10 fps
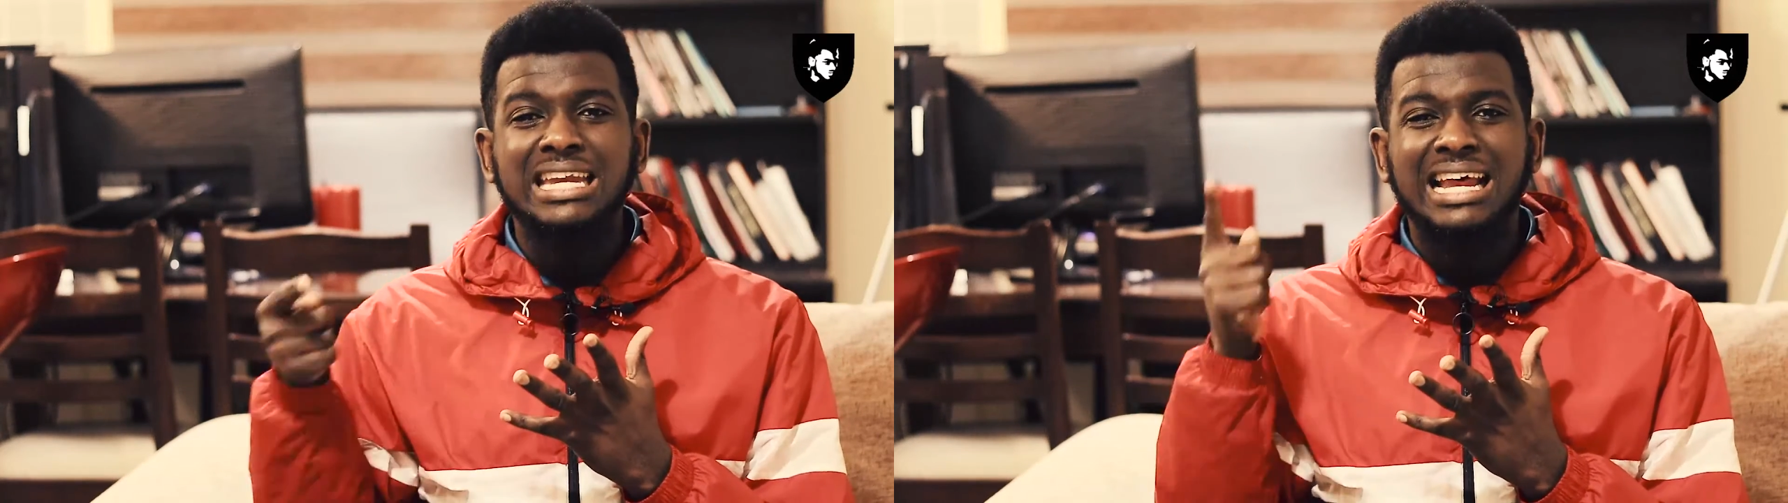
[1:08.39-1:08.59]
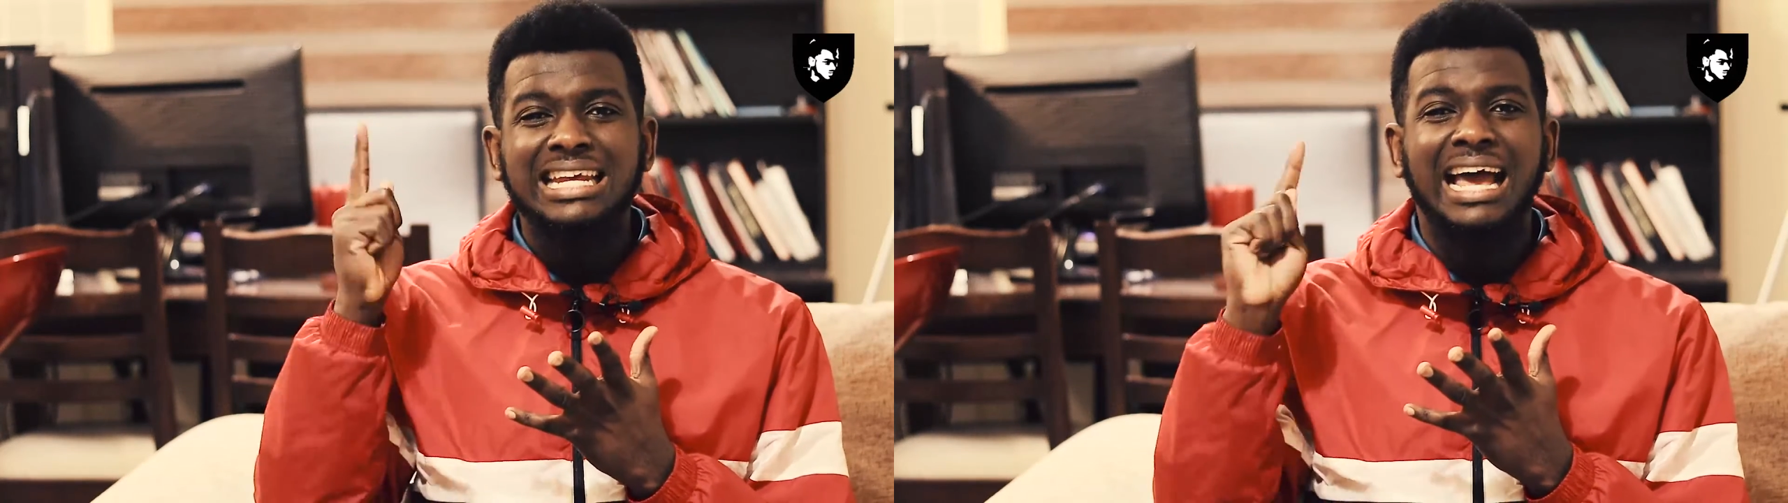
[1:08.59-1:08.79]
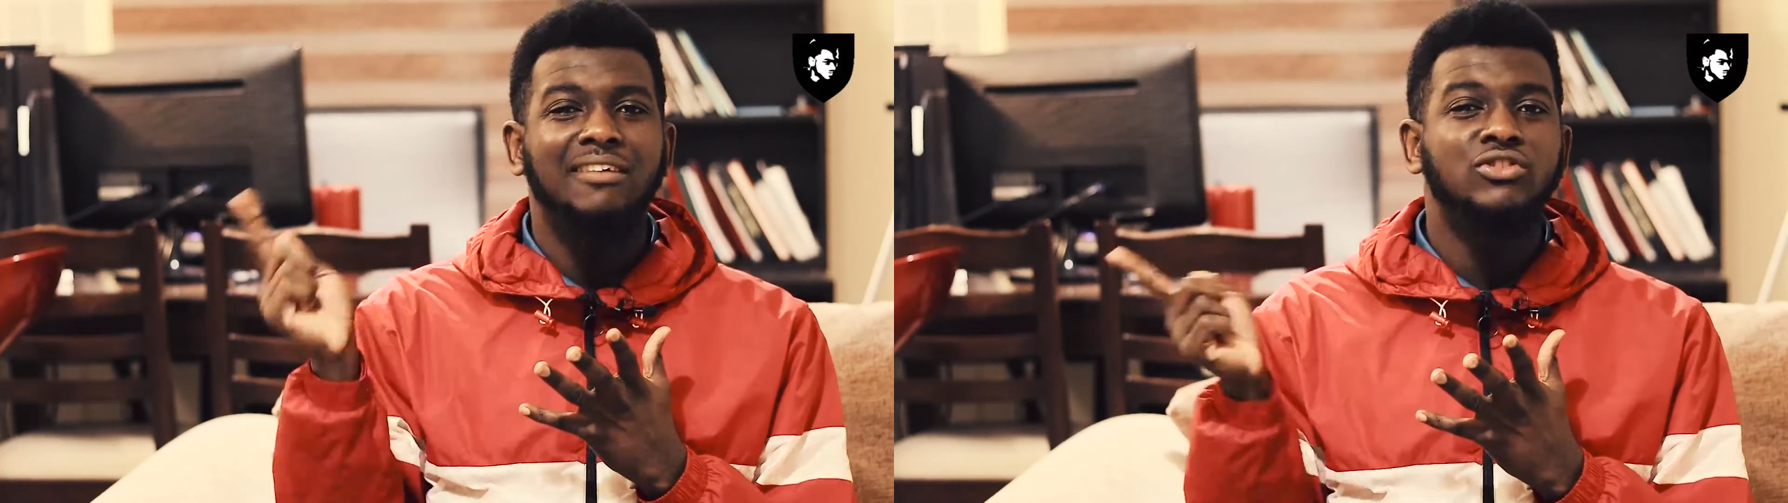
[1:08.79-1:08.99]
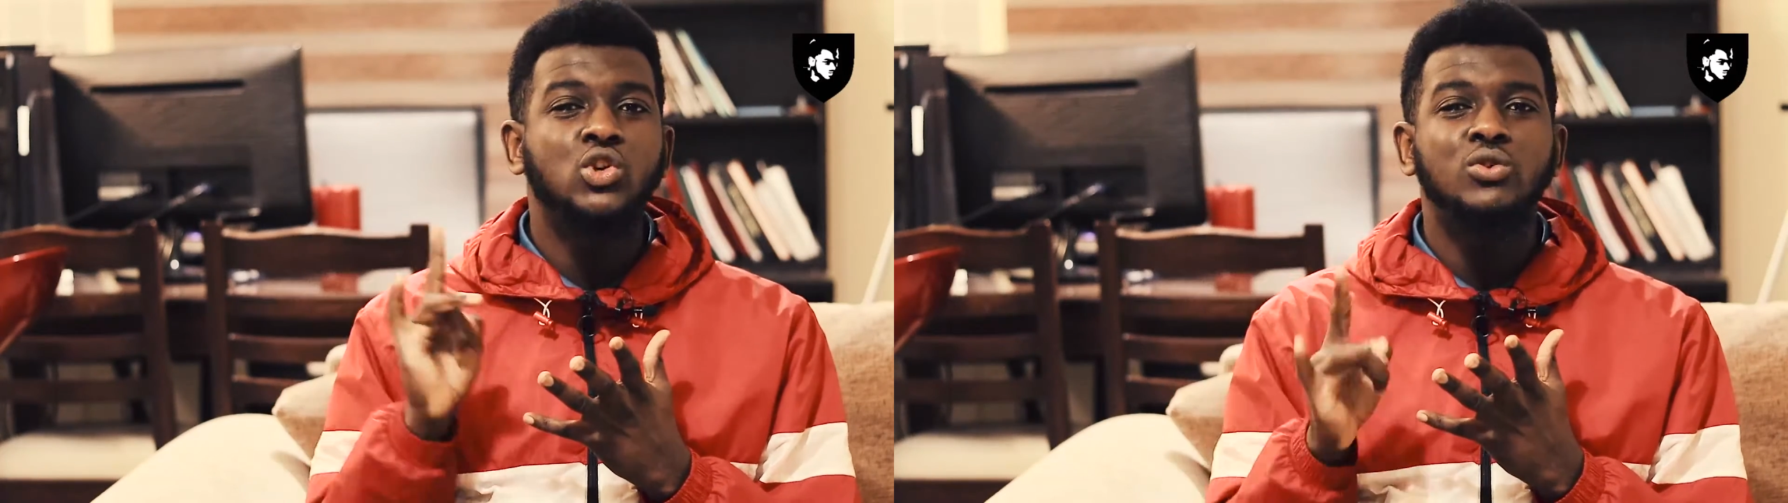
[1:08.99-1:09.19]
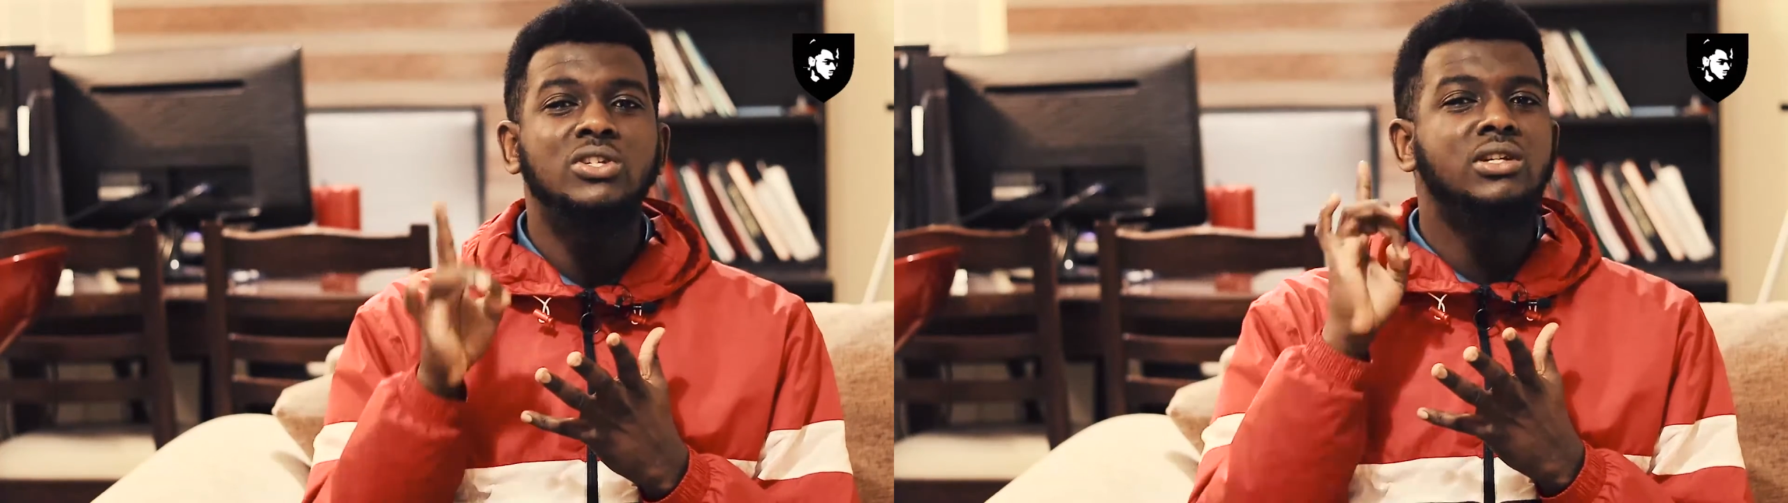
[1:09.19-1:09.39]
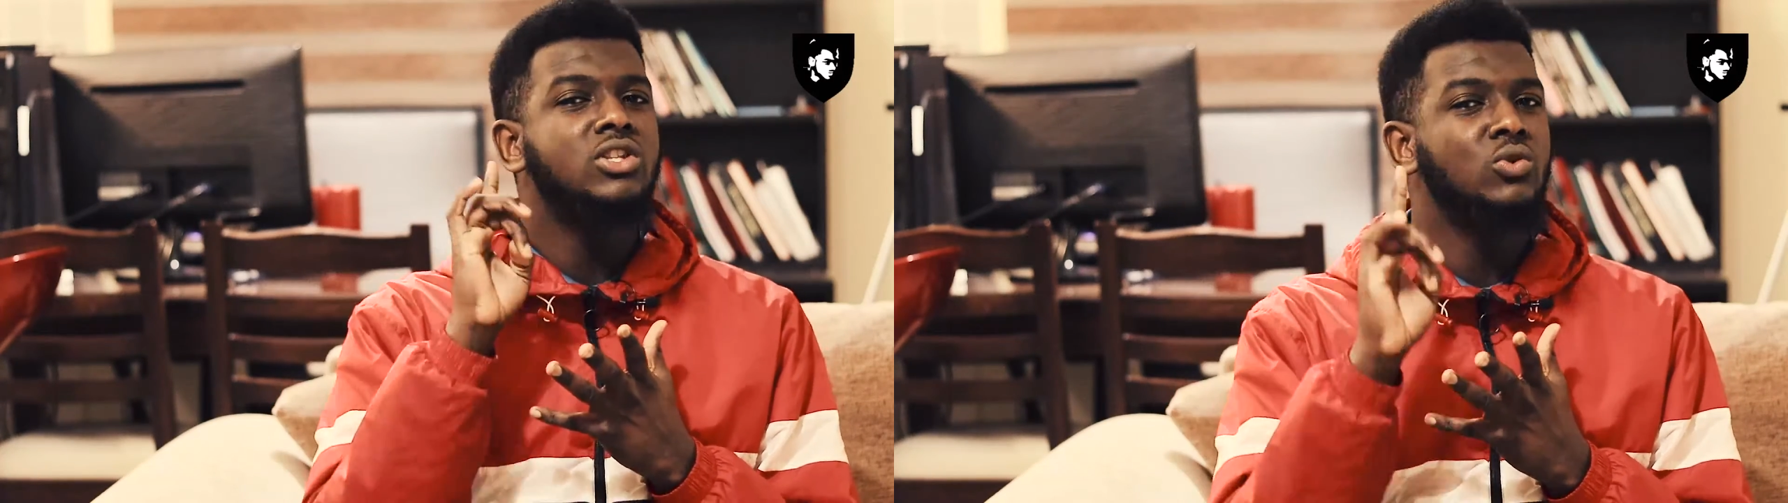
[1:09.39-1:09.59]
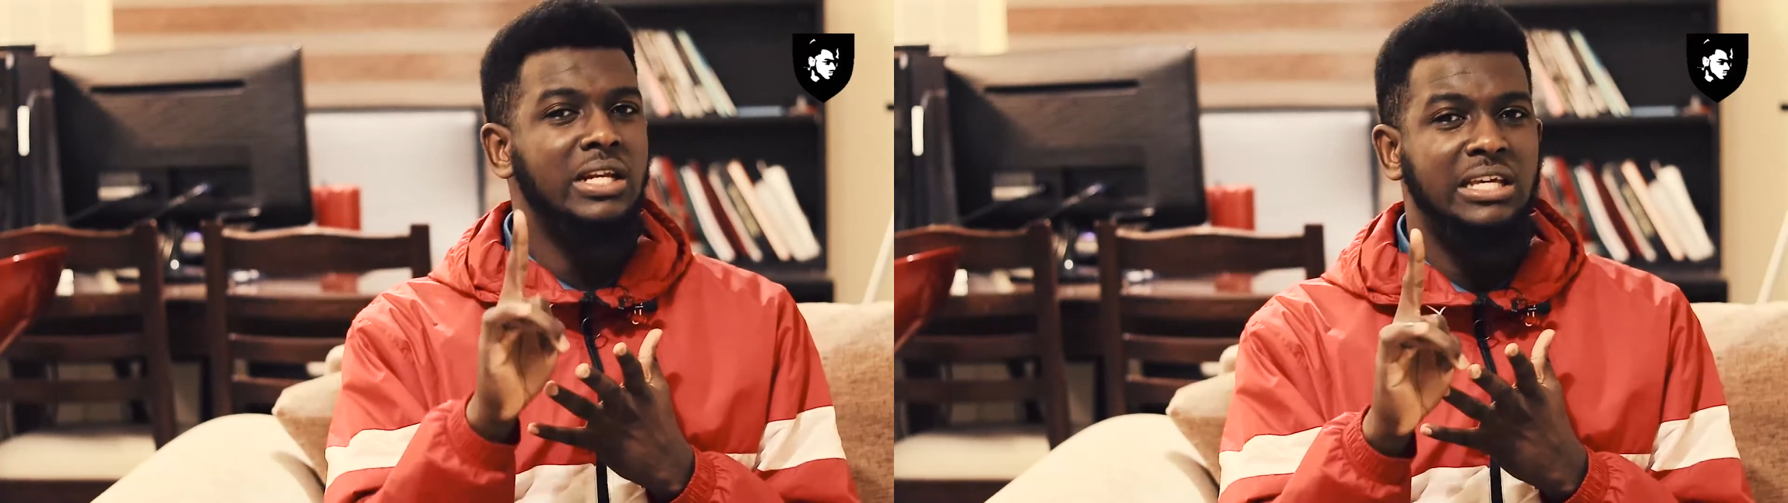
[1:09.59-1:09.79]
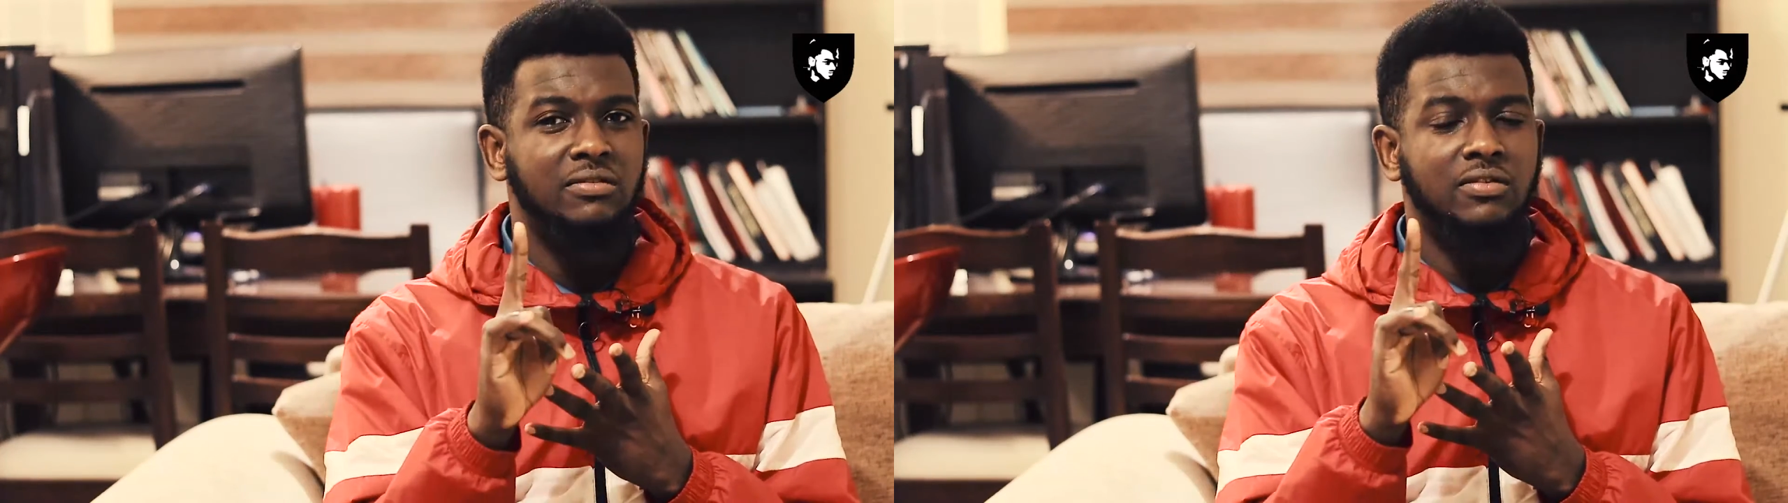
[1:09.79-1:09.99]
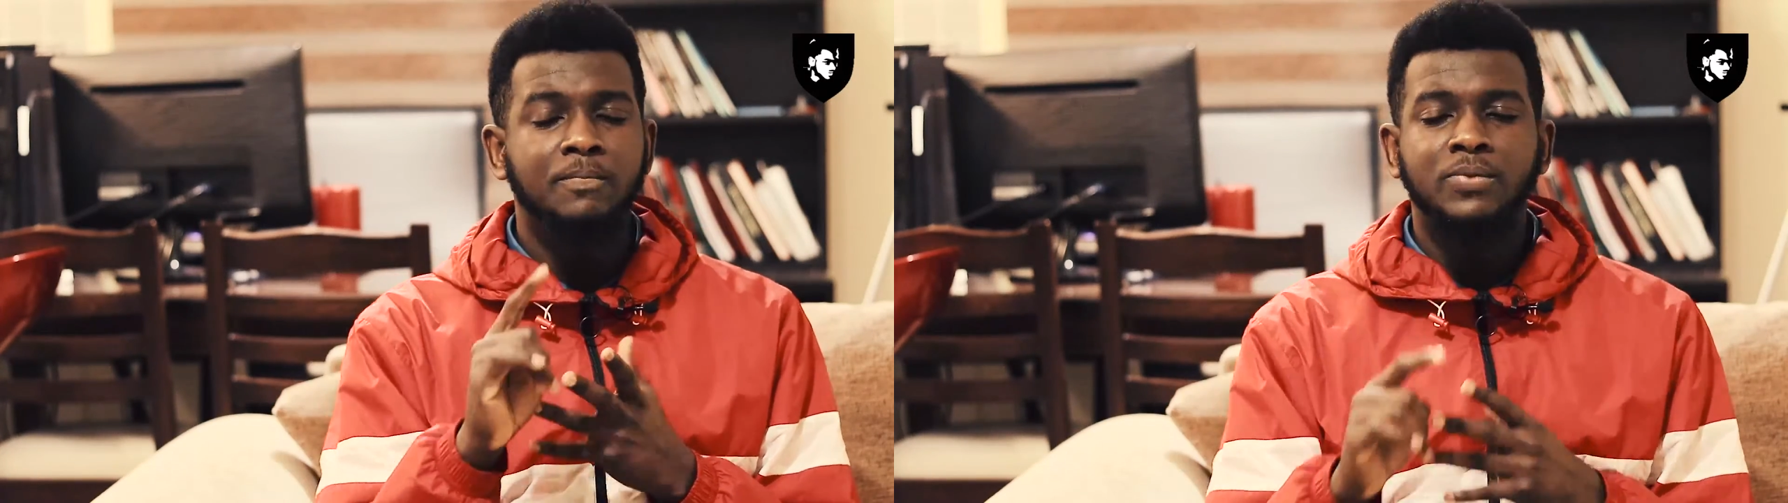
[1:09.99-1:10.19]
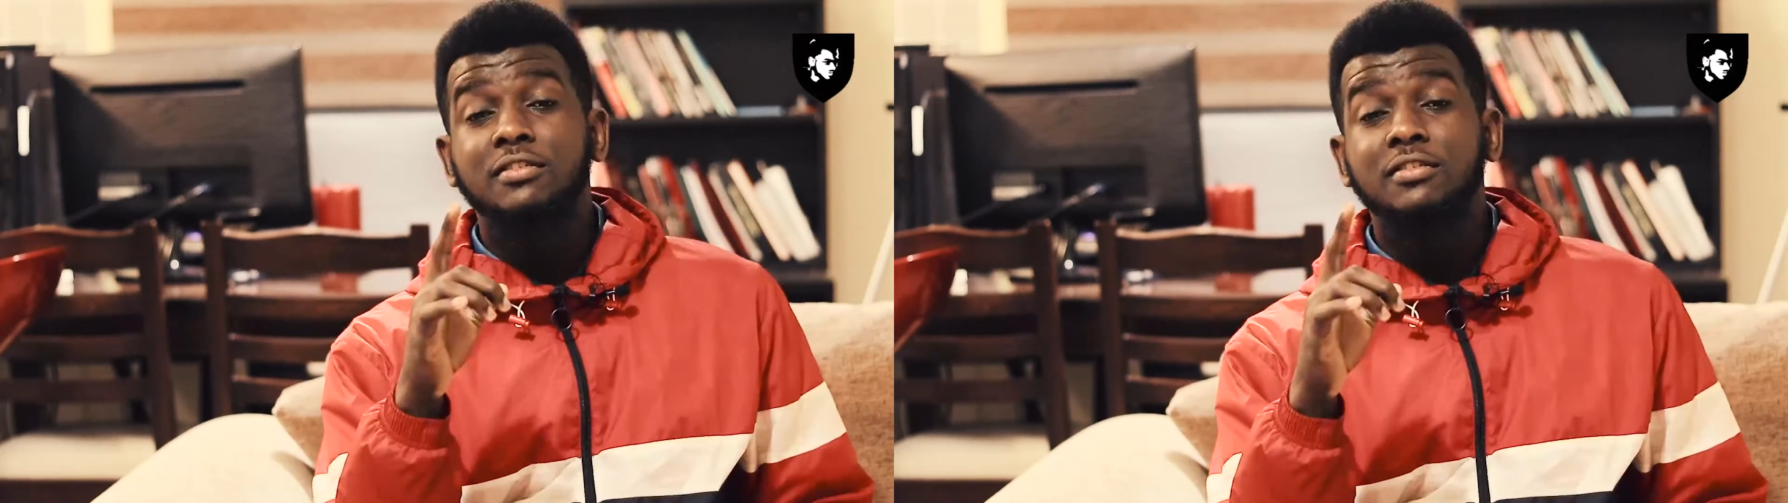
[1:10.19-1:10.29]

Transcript: that they have chosen to live.